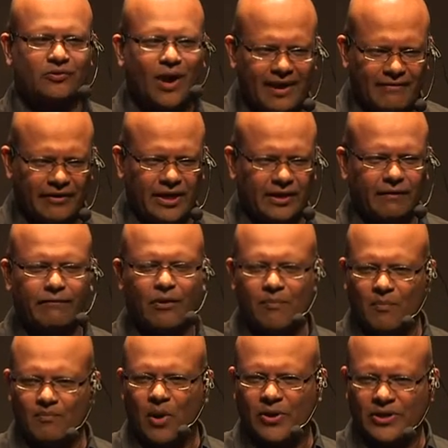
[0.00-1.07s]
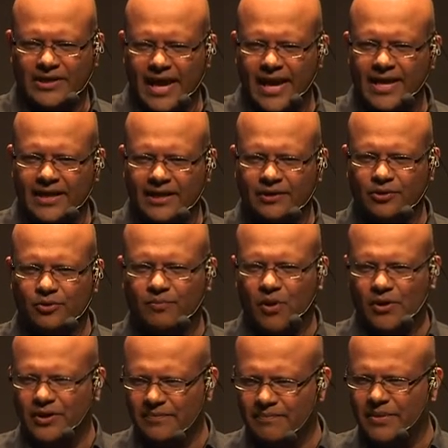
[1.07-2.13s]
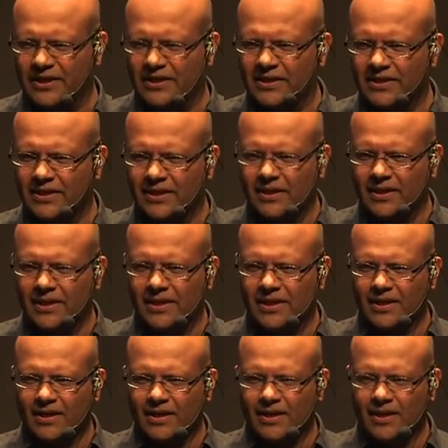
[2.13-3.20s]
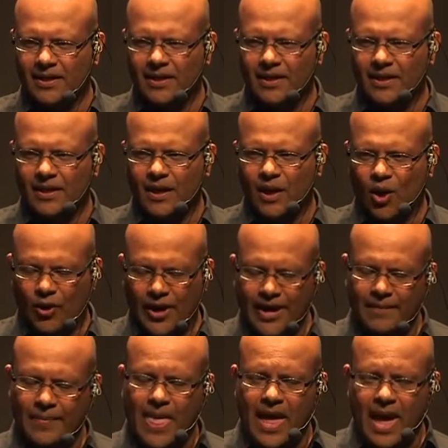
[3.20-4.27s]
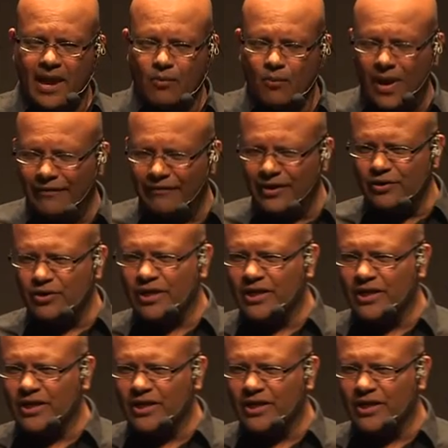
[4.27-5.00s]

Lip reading: driving from point A to point B. Okay? And one thing